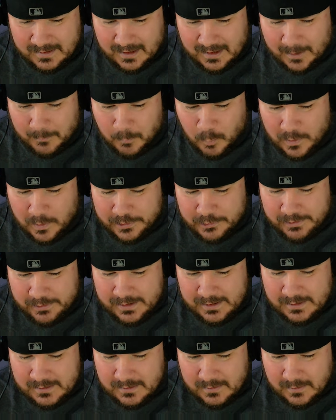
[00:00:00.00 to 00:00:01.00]
I'm
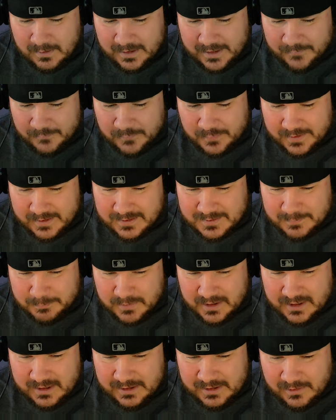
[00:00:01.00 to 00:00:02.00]
wondering if this
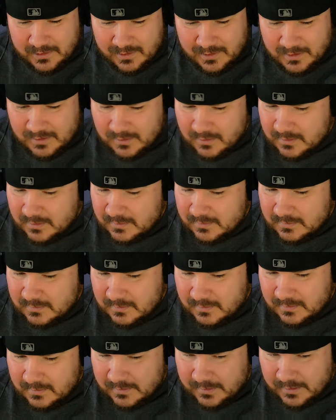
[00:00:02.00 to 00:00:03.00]
meteor or,
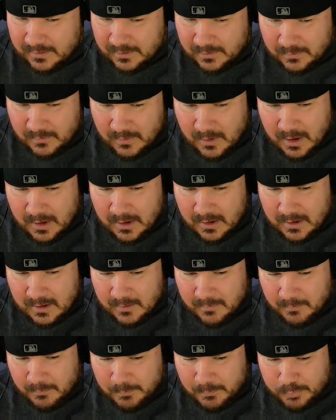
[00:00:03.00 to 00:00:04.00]
you know,
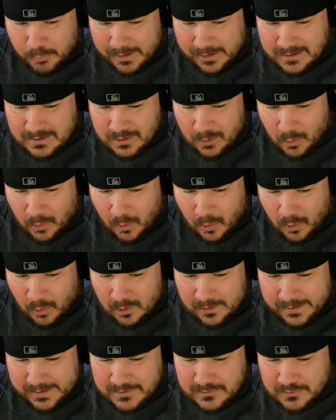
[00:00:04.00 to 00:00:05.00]
breaks a hole
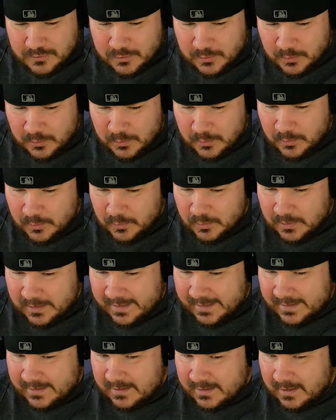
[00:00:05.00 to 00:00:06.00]
into
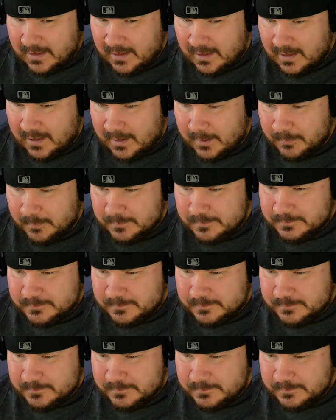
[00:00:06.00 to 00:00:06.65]
like a